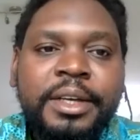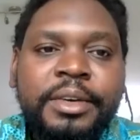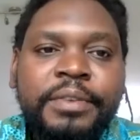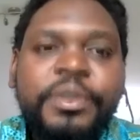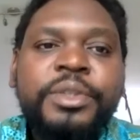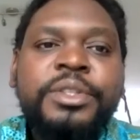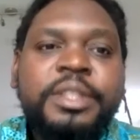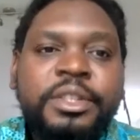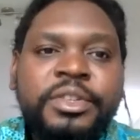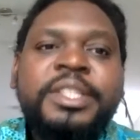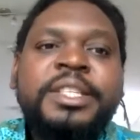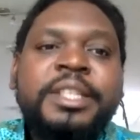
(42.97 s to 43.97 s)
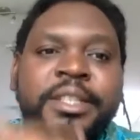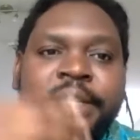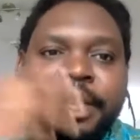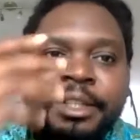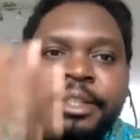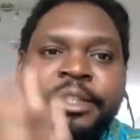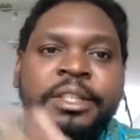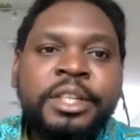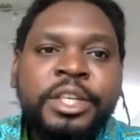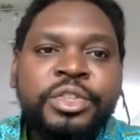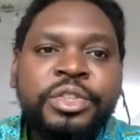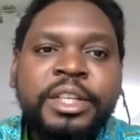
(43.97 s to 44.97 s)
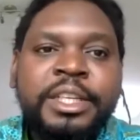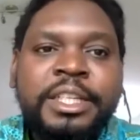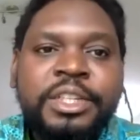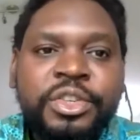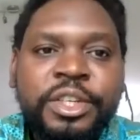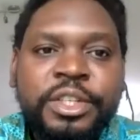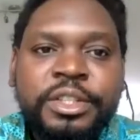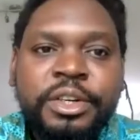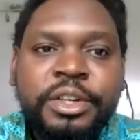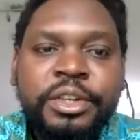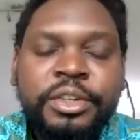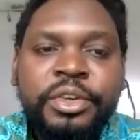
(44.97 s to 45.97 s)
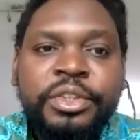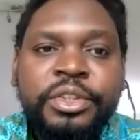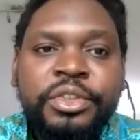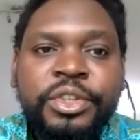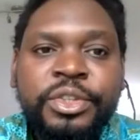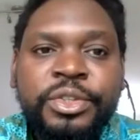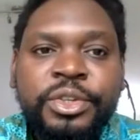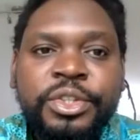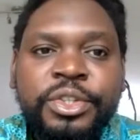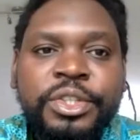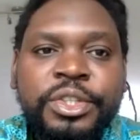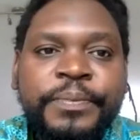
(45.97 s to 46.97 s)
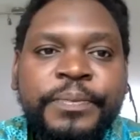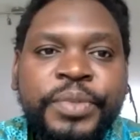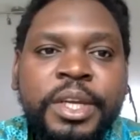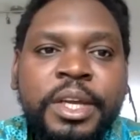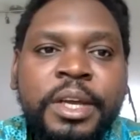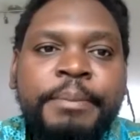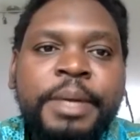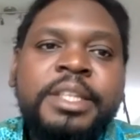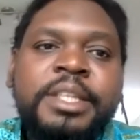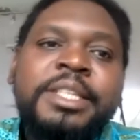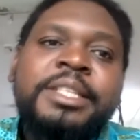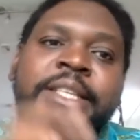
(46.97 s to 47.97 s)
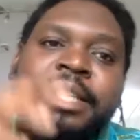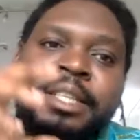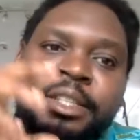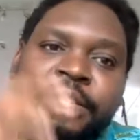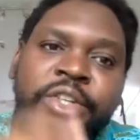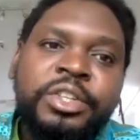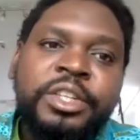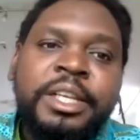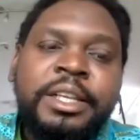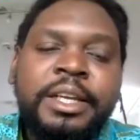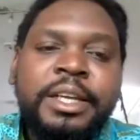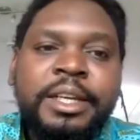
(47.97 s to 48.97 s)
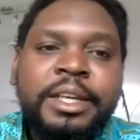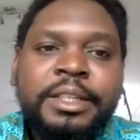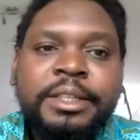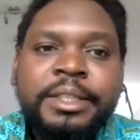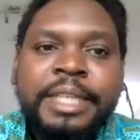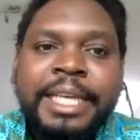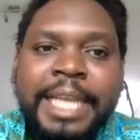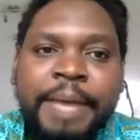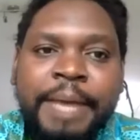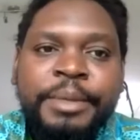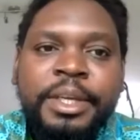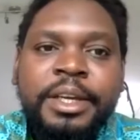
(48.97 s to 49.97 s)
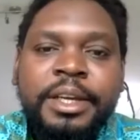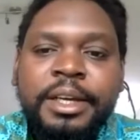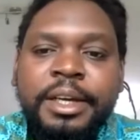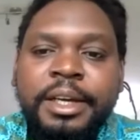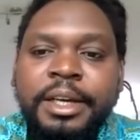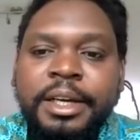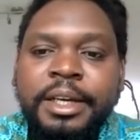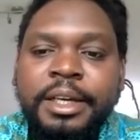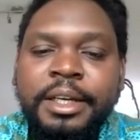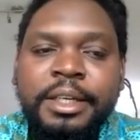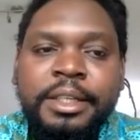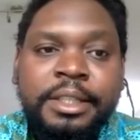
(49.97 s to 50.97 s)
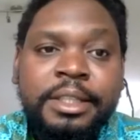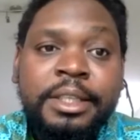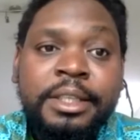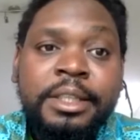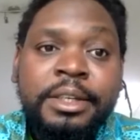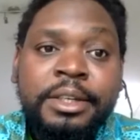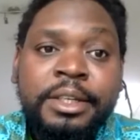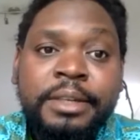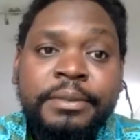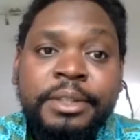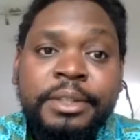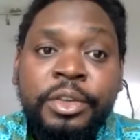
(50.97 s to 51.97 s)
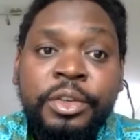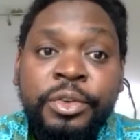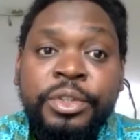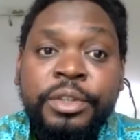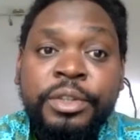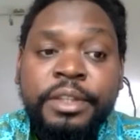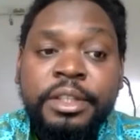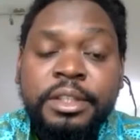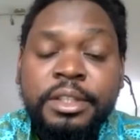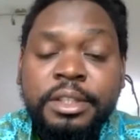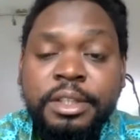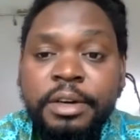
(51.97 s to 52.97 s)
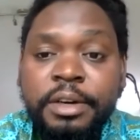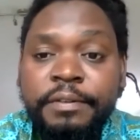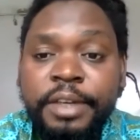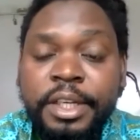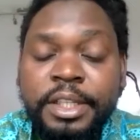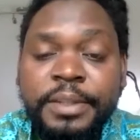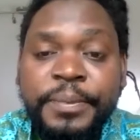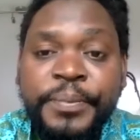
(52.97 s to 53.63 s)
of course, there is an international interest on the resources, but there is an internal dynamic in the roots of this conflict.